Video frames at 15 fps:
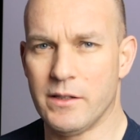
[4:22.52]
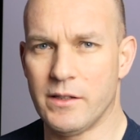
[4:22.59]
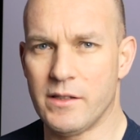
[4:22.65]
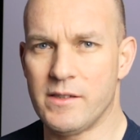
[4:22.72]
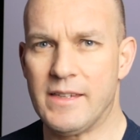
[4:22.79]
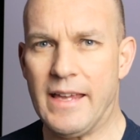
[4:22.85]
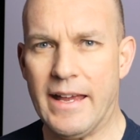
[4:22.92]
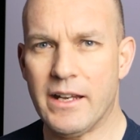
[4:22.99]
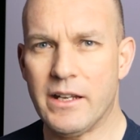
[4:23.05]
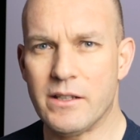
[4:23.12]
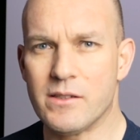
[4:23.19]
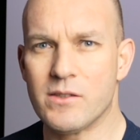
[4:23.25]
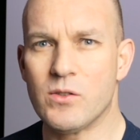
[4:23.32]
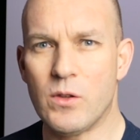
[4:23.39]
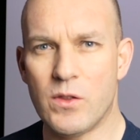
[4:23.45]
The standard
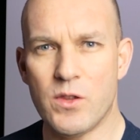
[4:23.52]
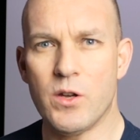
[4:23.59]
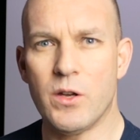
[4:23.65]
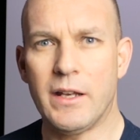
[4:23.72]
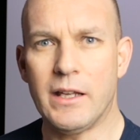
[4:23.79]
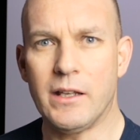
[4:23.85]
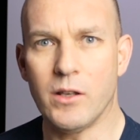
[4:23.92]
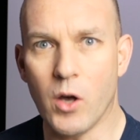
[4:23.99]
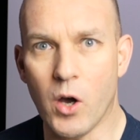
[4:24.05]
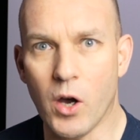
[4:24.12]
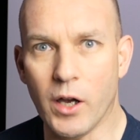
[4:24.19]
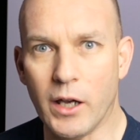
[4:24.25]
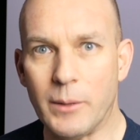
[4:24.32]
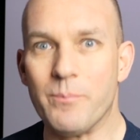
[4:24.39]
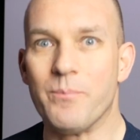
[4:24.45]
is two
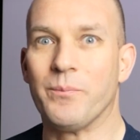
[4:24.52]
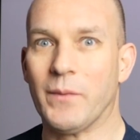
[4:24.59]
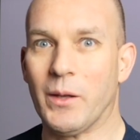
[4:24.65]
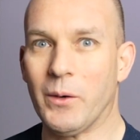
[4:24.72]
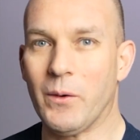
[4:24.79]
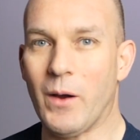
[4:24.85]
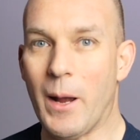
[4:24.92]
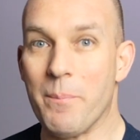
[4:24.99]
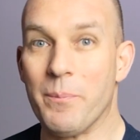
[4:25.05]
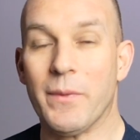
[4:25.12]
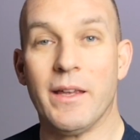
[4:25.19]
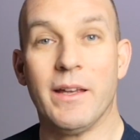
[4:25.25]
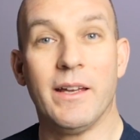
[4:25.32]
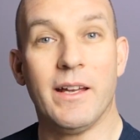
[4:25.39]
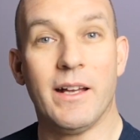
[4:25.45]
thirty-nine. All right,
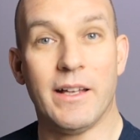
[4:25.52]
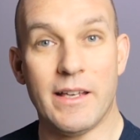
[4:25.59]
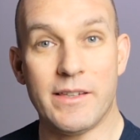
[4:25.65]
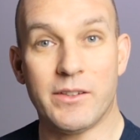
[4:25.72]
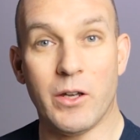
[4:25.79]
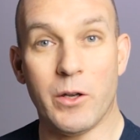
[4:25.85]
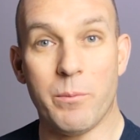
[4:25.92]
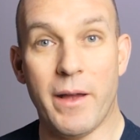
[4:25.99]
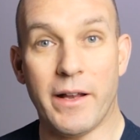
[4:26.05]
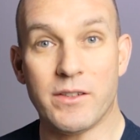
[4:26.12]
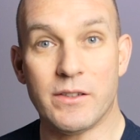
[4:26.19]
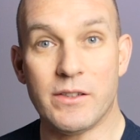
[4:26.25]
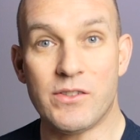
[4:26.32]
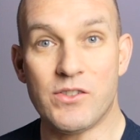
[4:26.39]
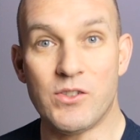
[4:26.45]
let's go back
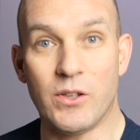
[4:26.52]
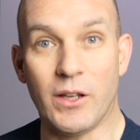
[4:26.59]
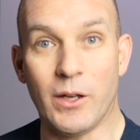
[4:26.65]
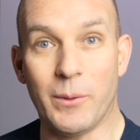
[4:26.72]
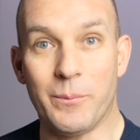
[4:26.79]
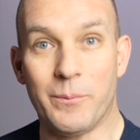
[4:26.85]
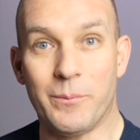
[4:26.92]
to the studio.